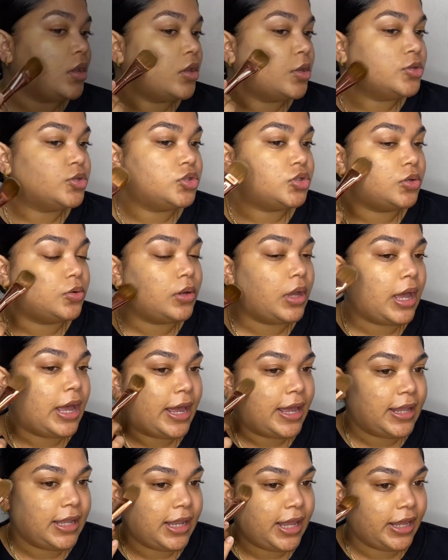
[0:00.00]
So I
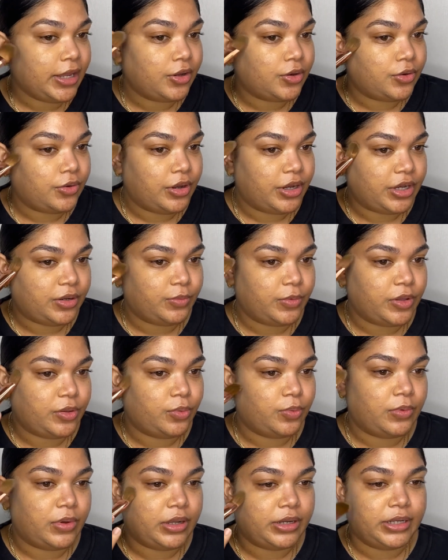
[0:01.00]
like going in with
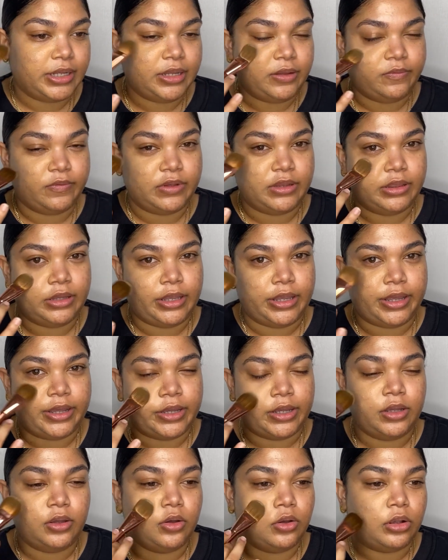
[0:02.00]
one even layer
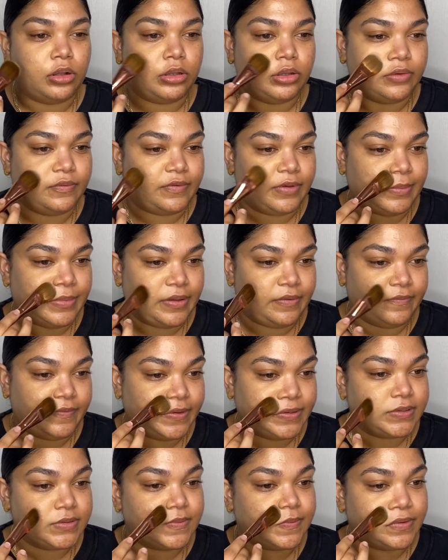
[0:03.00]
all over my face
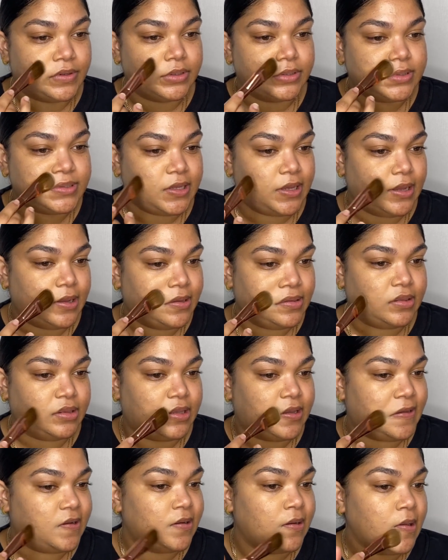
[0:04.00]
first, and
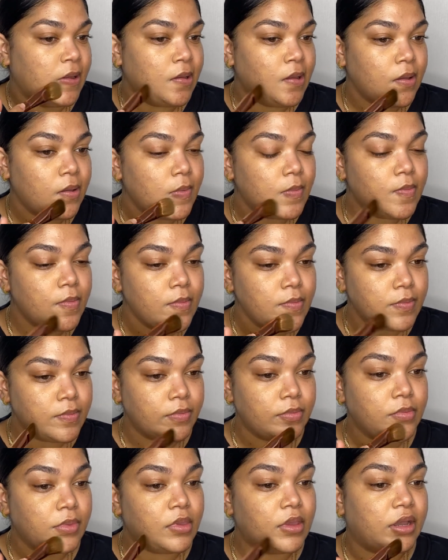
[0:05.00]
then
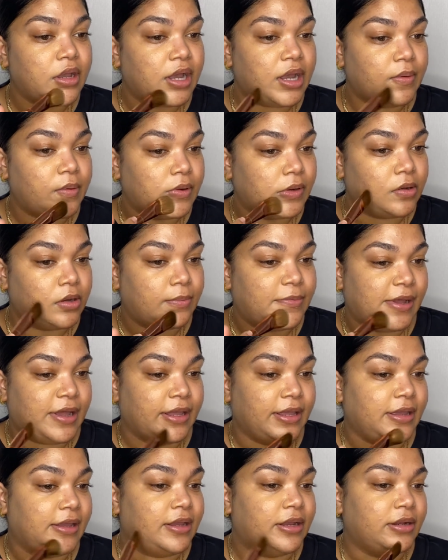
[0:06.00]
I would go back
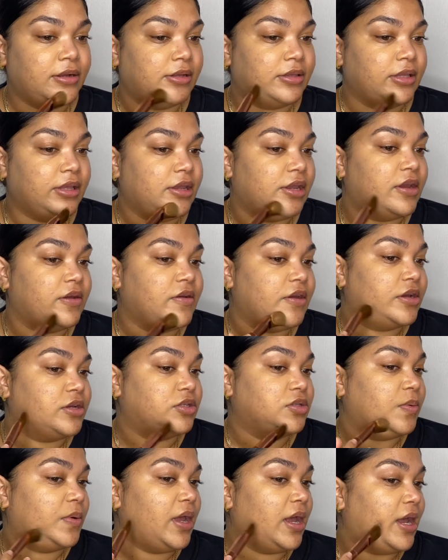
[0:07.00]
in on the areas
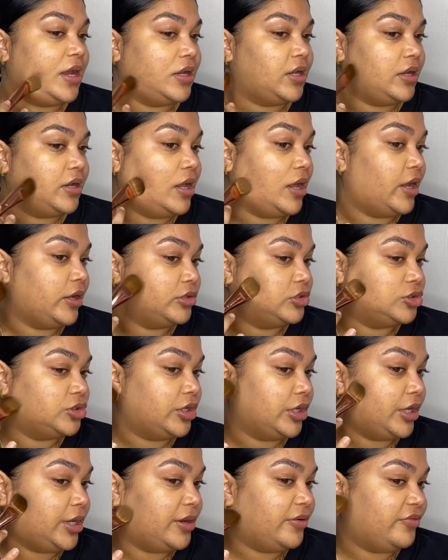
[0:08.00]
where I need extra
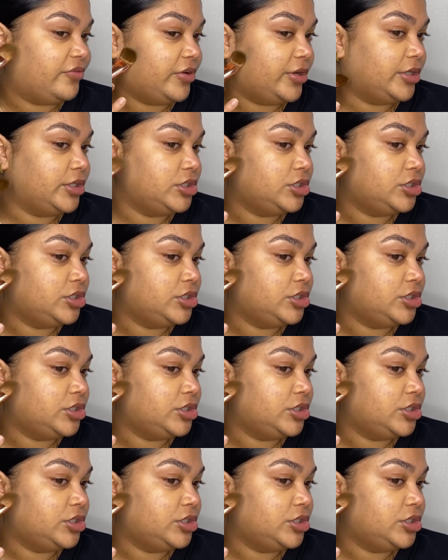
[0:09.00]
coverage.